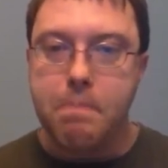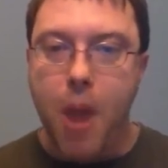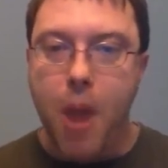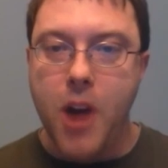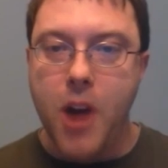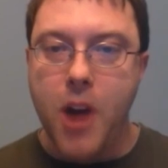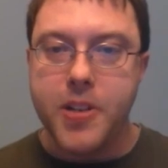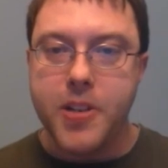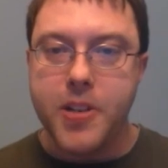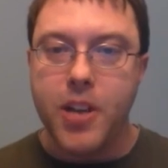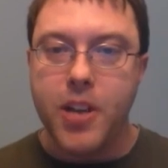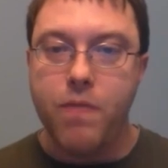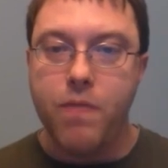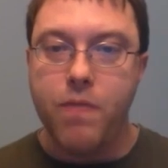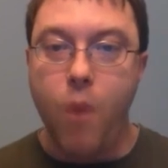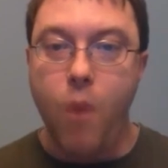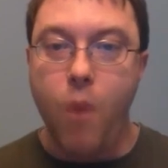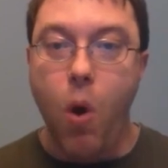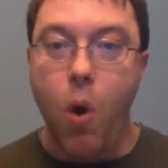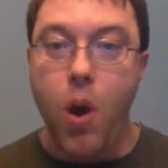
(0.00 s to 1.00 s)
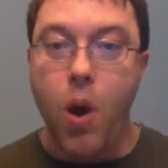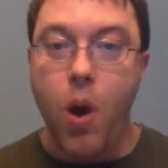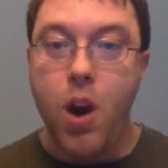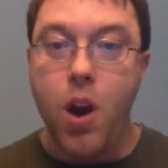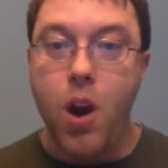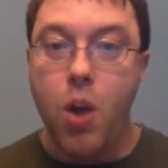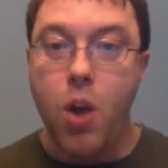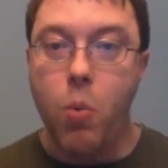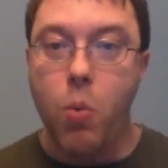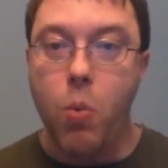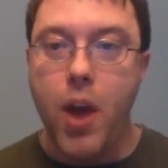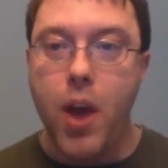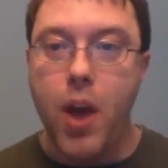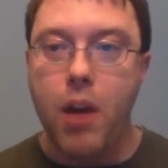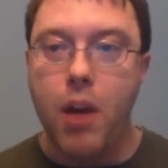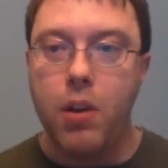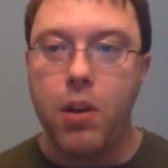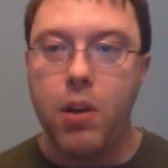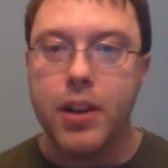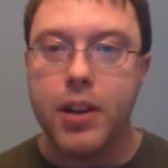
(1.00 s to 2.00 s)
Part 4
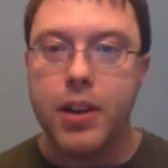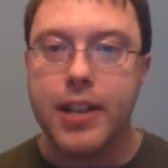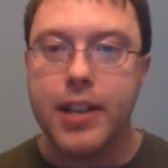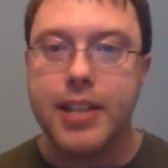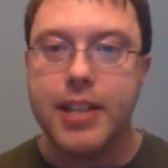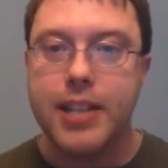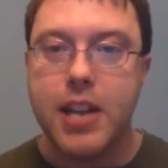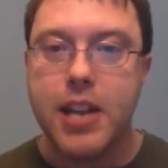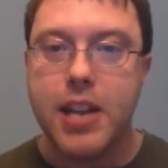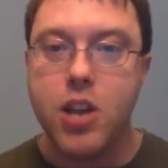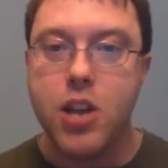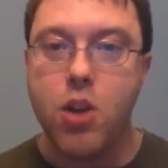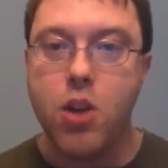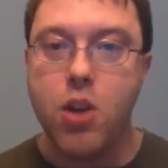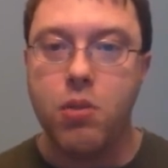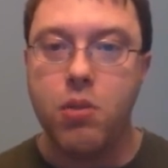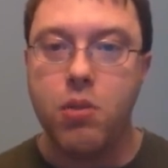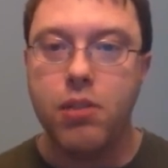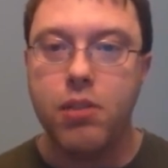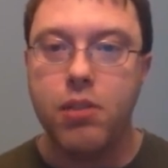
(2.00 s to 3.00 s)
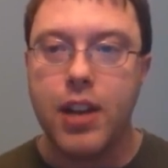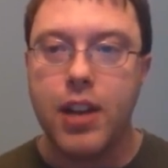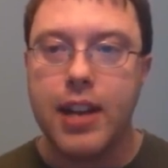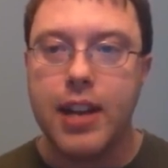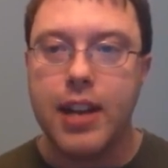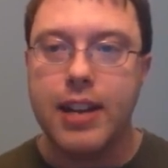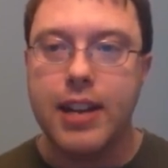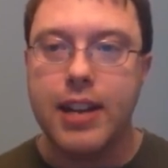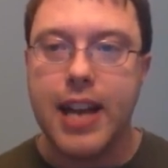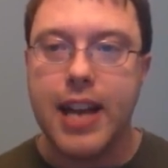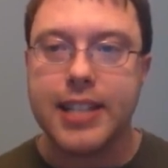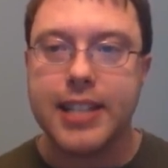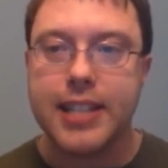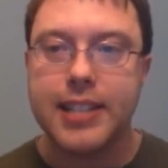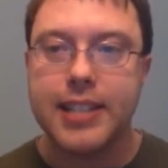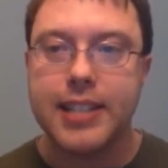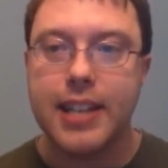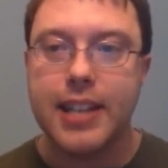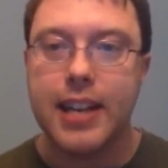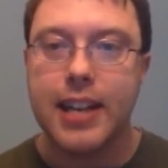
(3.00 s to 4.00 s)
will continue next
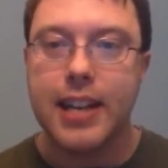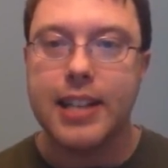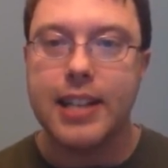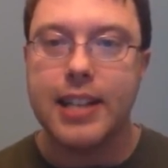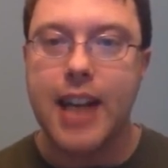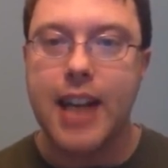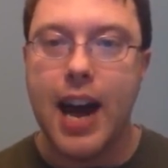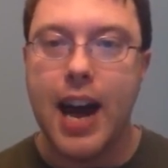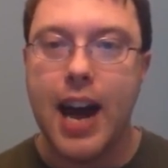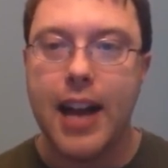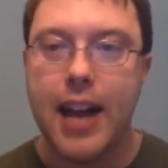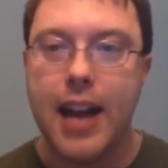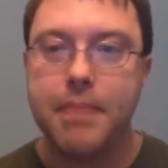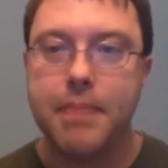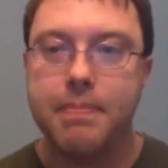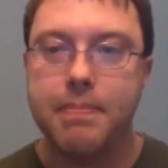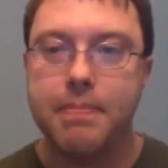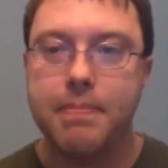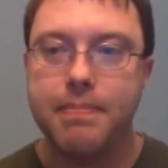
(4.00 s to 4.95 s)
time.